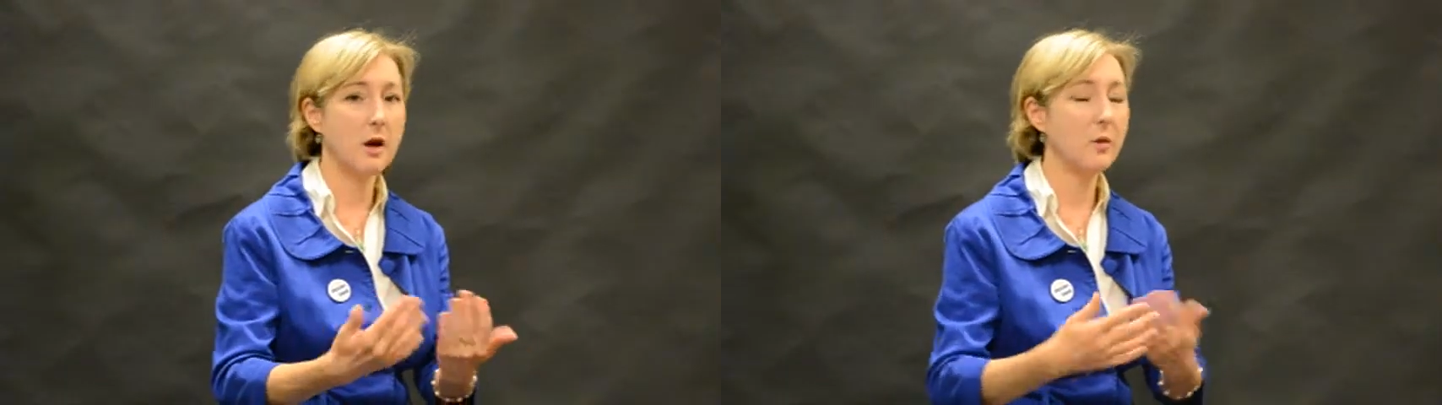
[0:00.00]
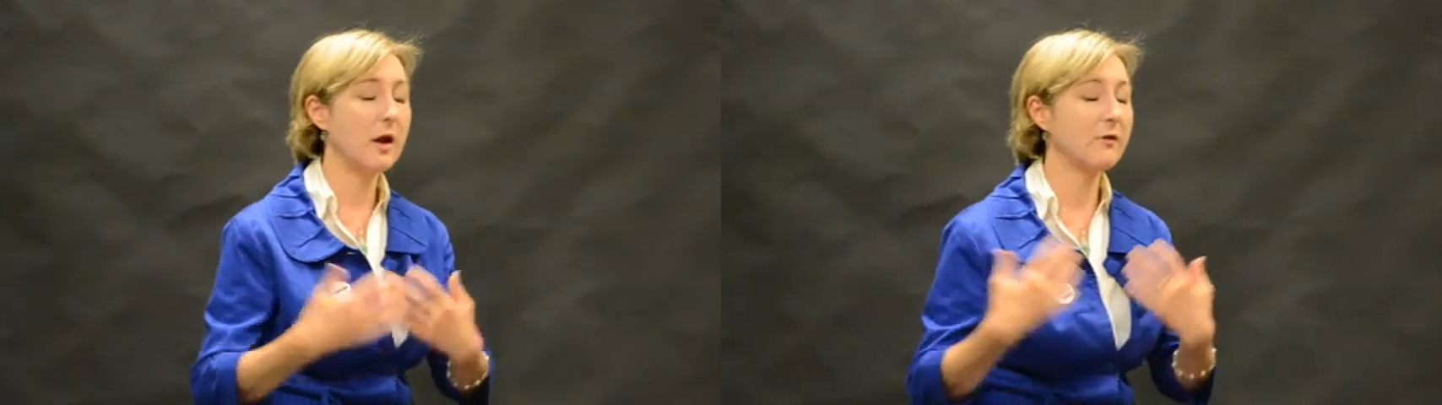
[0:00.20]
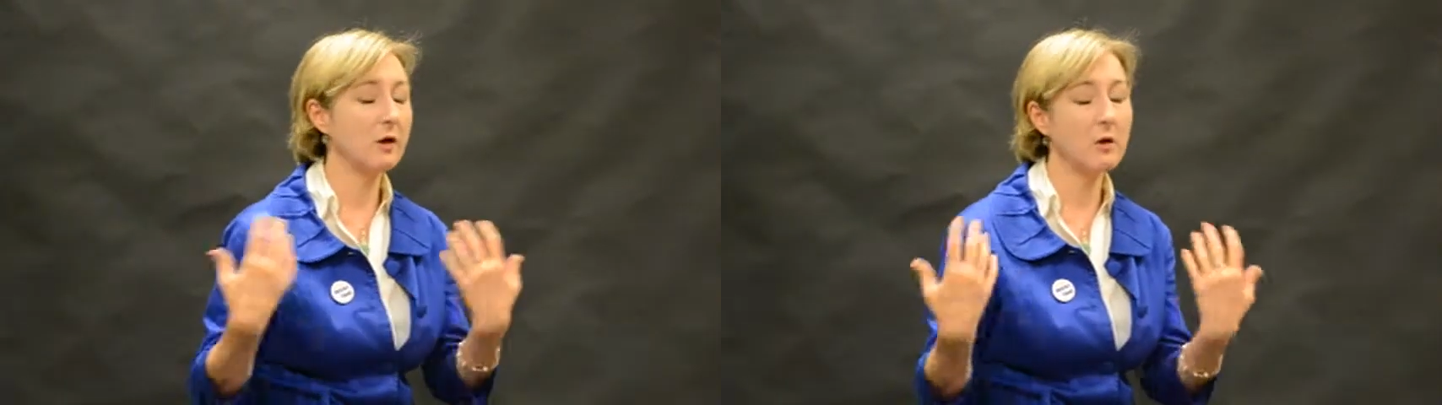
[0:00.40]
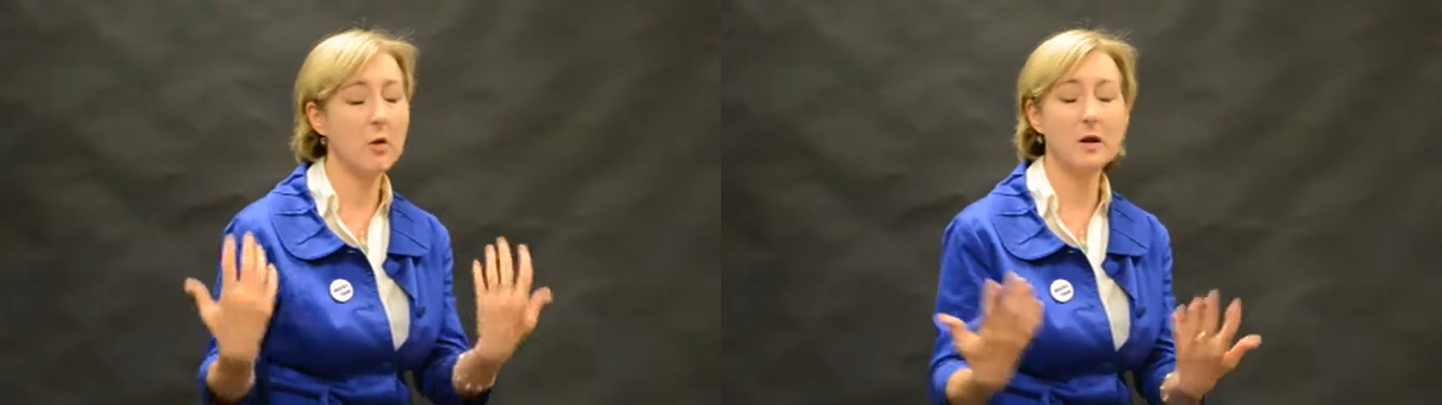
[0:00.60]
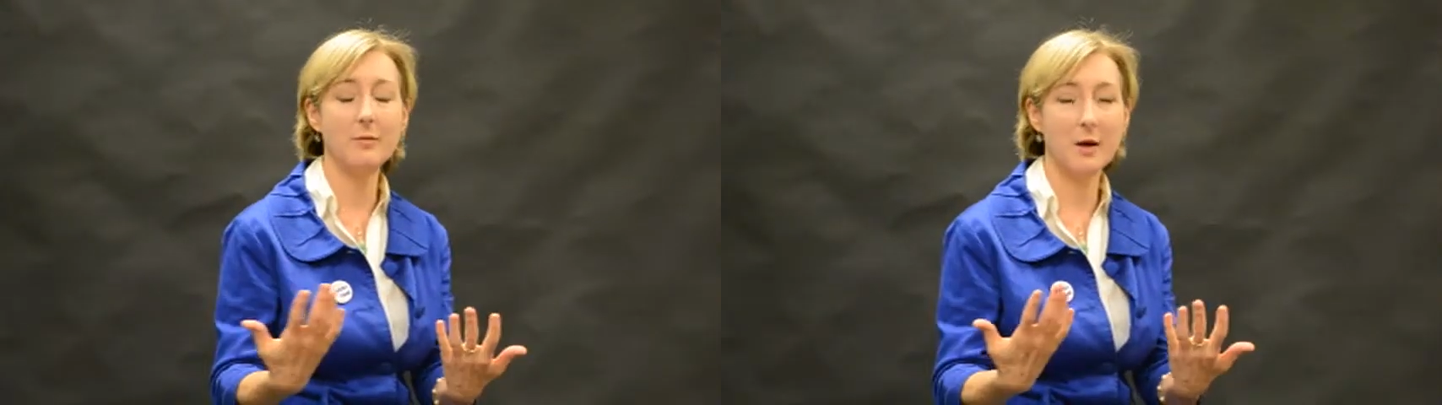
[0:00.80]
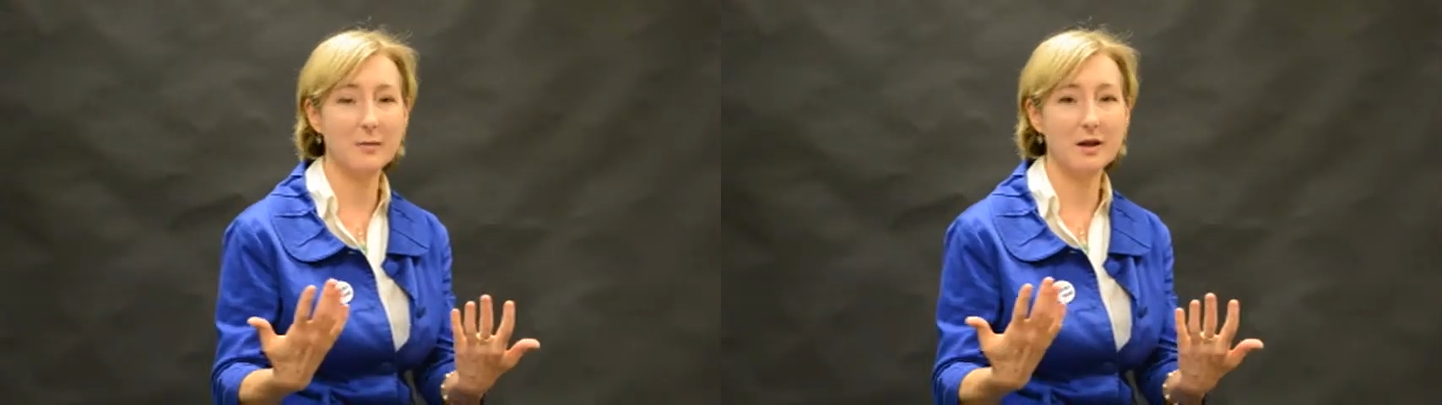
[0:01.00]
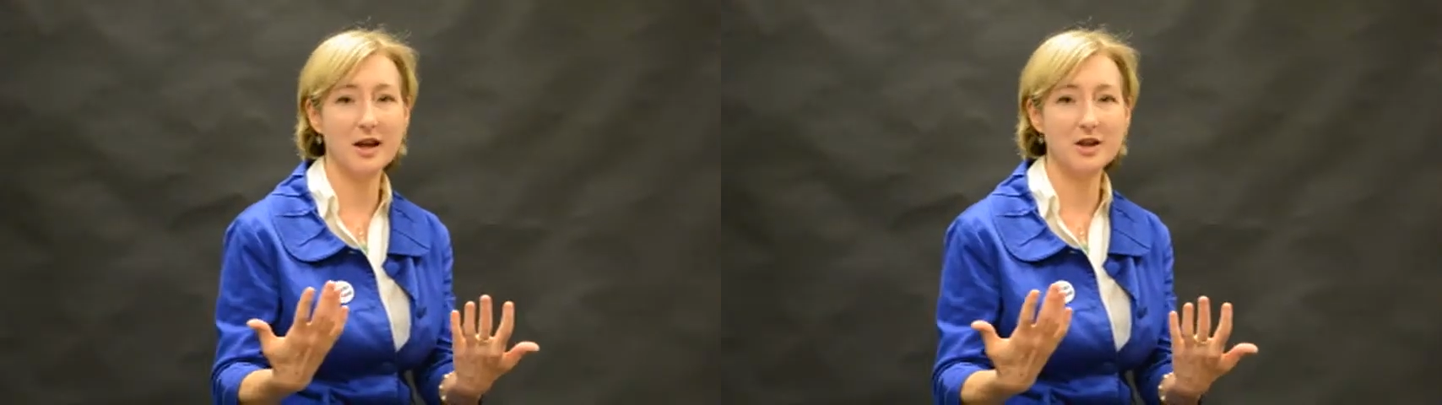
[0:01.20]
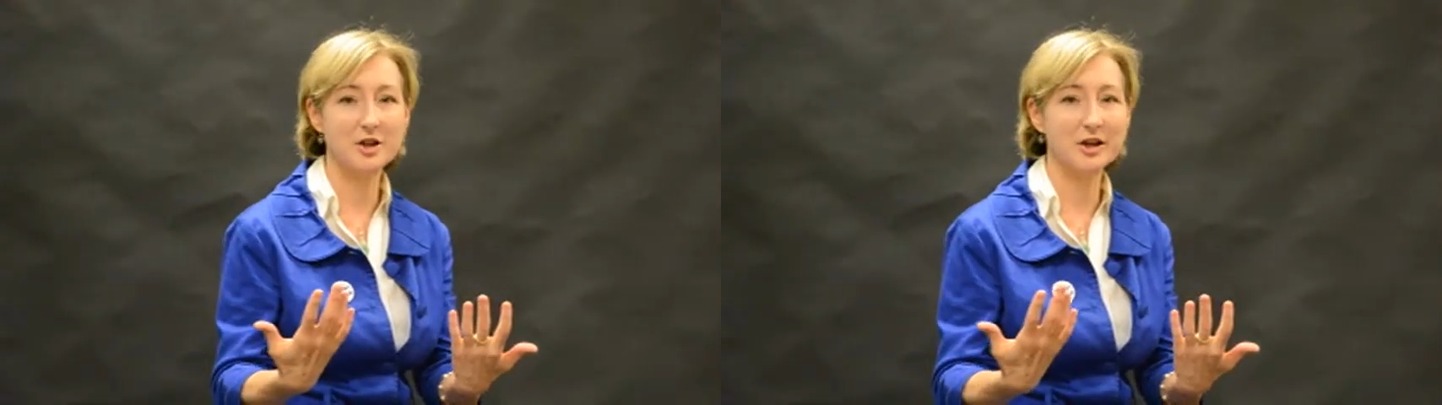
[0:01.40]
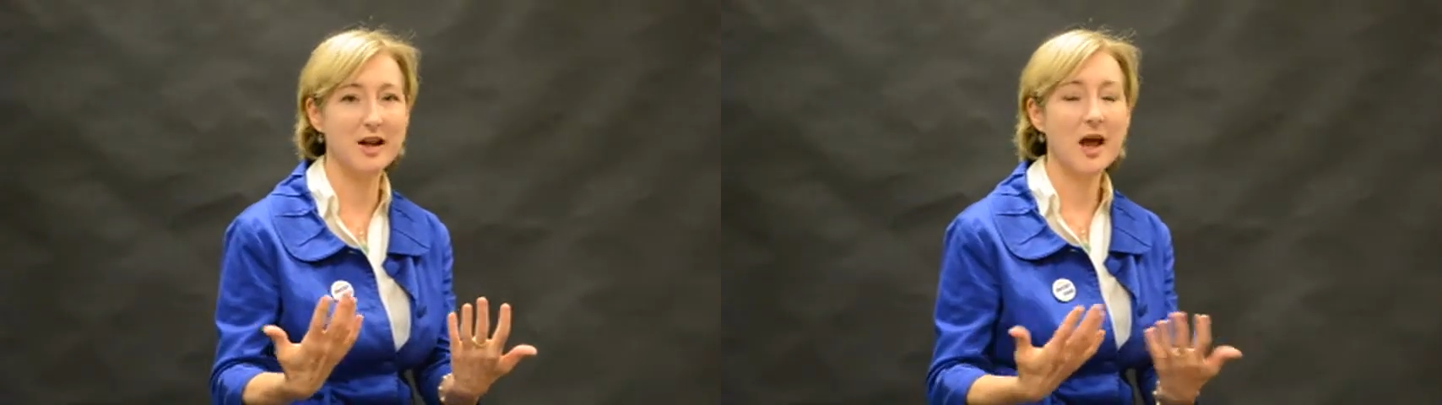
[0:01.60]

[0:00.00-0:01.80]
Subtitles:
We have a growing population.